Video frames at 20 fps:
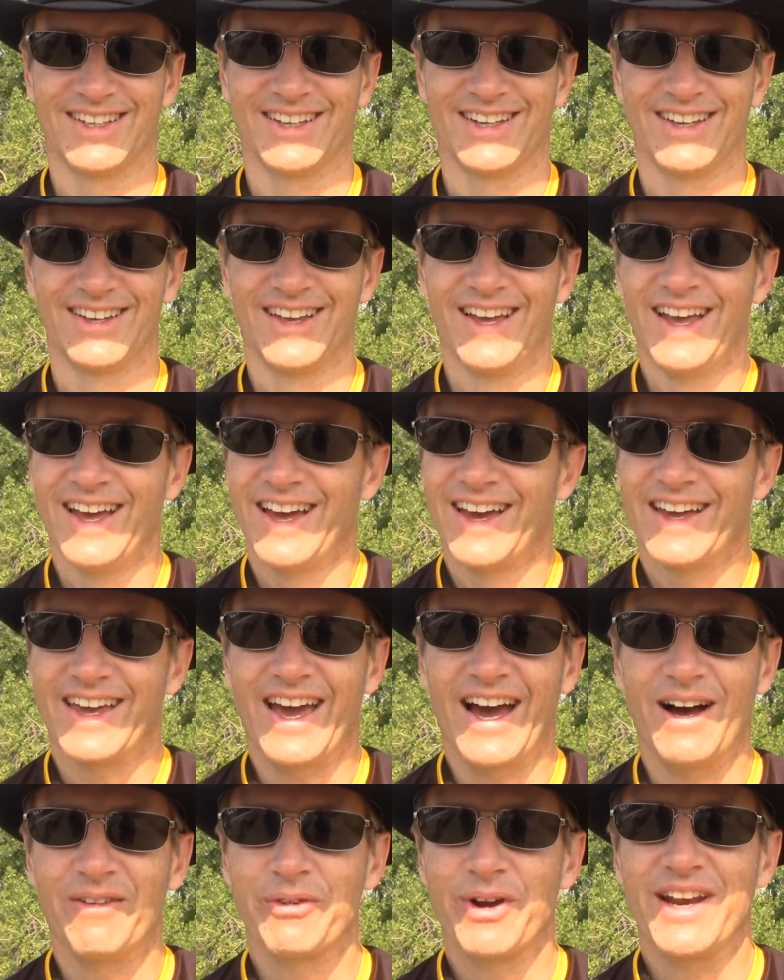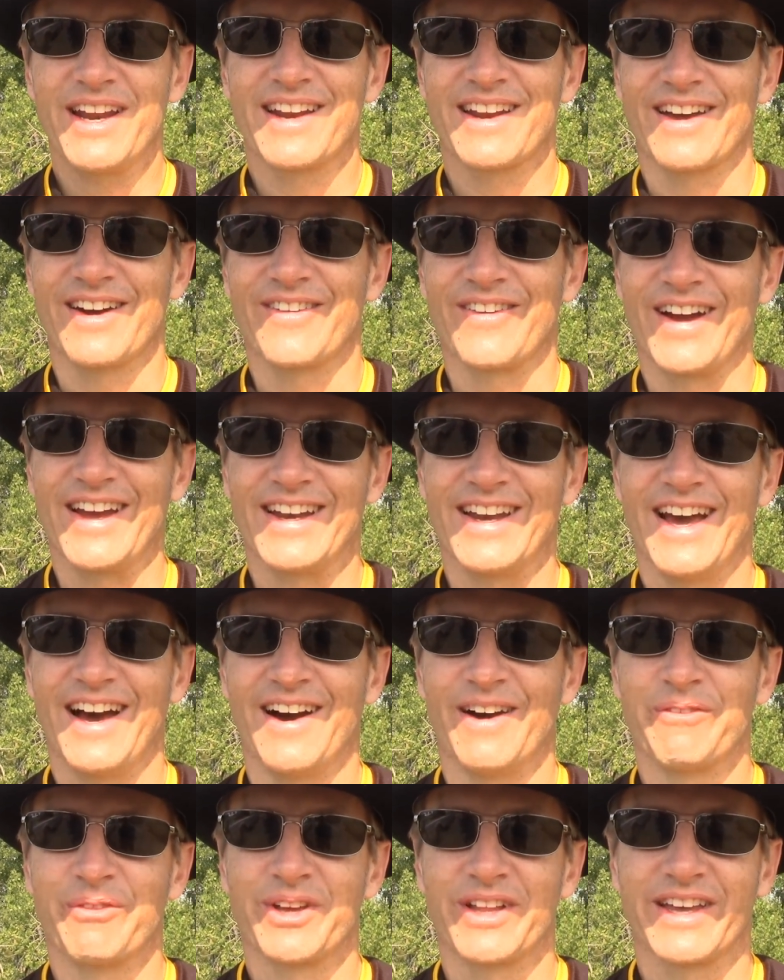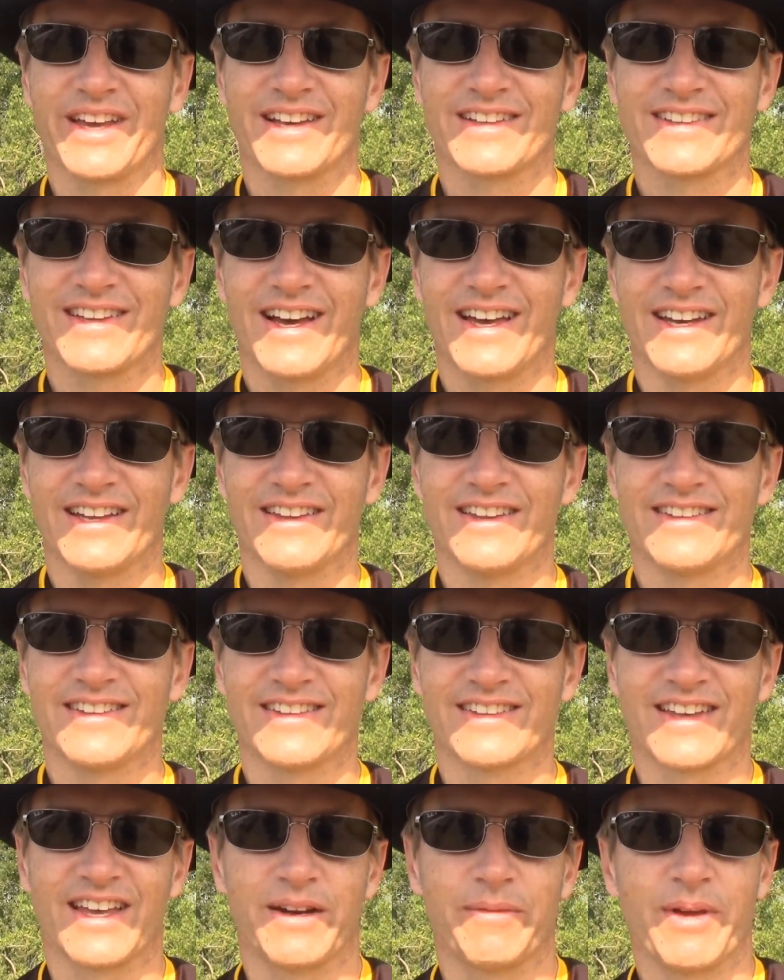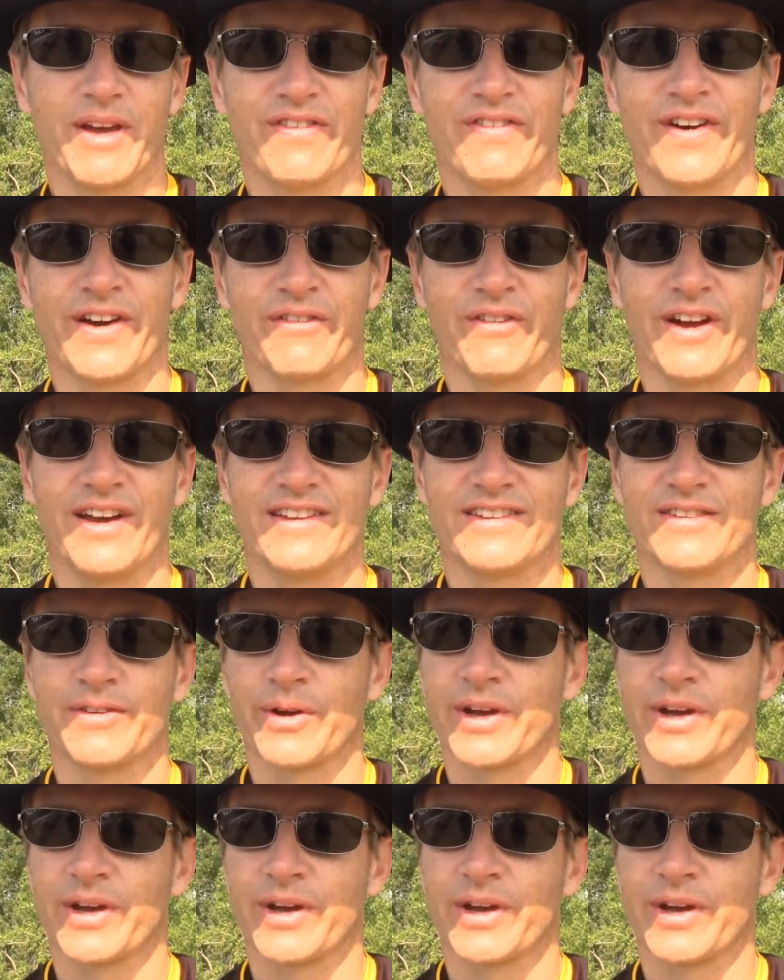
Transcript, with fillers: here yeah, I'm ready to go right now. I'm really excited. This is going to be a fun race.